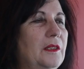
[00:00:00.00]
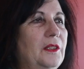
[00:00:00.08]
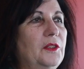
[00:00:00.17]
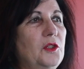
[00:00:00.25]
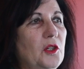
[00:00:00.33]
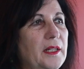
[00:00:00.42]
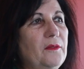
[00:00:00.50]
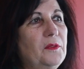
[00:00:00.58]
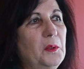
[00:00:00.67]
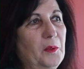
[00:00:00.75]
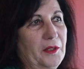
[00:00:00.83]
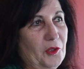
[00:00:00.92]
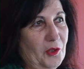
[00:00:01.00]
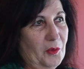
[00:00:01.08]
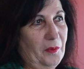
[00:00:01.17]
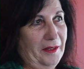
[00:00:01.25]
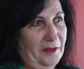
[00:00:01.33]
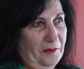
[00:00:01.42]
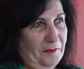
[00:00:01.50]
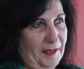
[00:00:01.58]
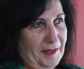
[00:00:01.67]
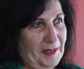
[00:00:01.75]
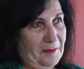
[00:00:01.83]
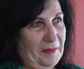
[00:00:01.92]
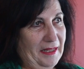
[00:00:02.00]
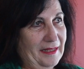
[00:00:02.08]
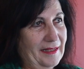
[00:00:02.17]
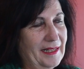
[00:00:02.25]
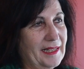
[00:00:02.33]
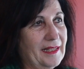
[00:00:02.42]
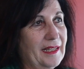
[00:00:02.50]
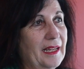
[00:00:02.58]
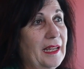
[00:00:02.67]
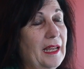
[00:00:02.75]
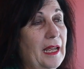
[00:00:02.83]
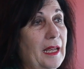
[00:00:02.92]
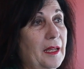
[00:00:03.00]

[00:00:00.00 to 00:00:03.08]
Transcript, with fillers: Well, not everyone should wear a face mask.